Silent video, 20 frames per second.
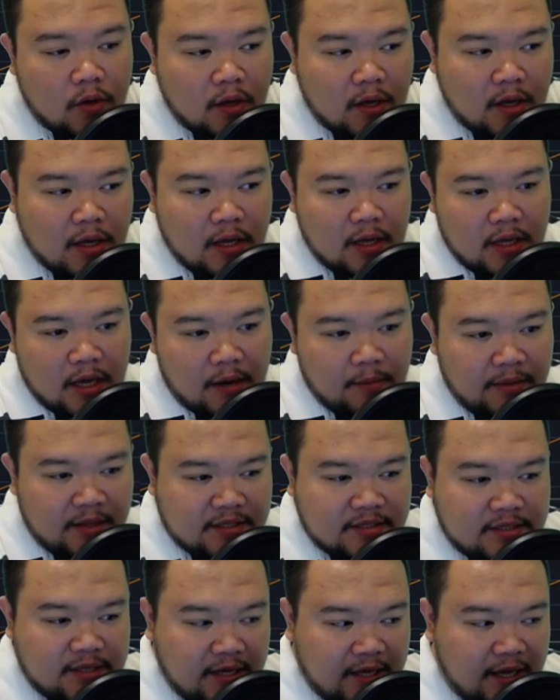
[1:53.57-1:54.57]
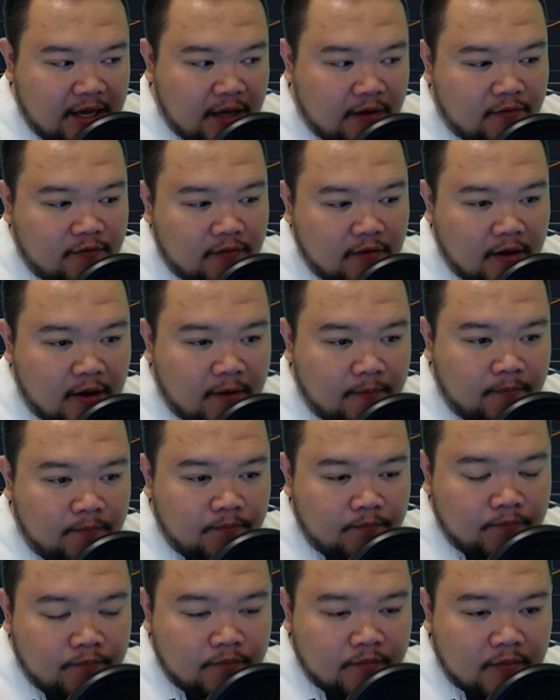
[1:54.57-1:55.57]
So um, let's see if
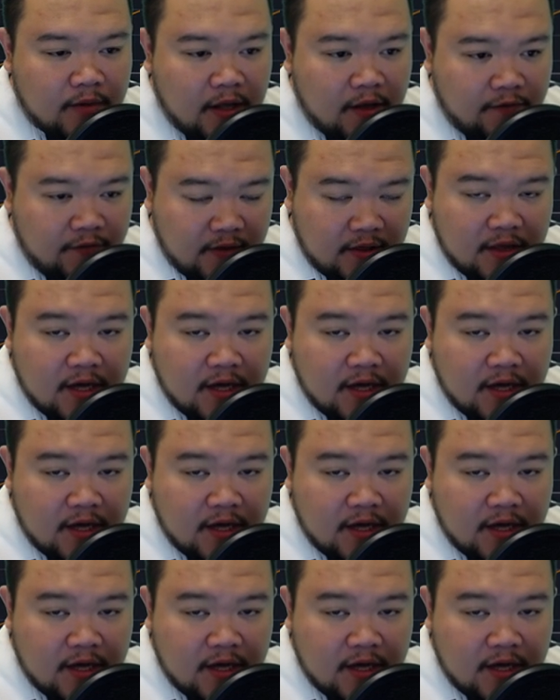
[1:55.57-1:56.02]
um,